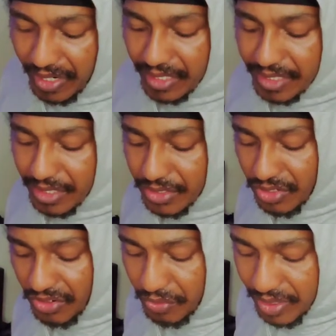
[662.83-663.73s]
I get into the
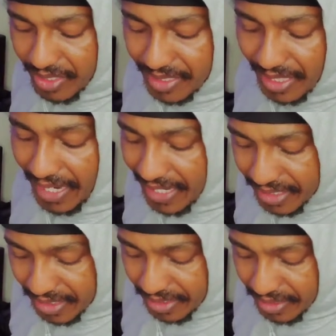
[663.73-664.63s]
software, it's an
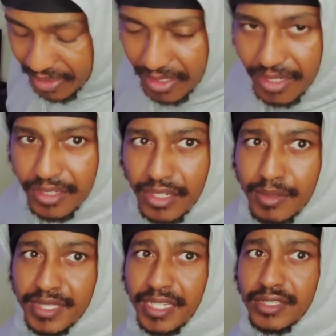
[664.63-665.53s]
Acer, you know
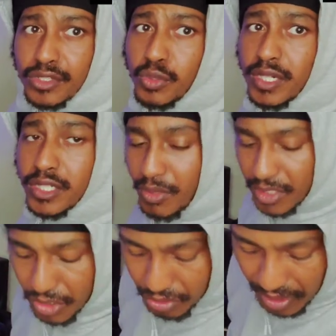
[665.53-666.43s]
what I'm saying? It's a
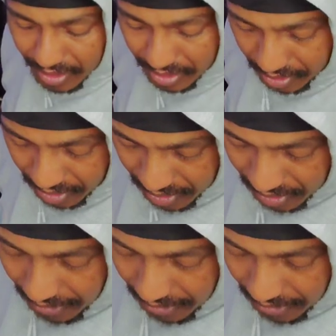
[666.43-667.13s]
2022 Acer.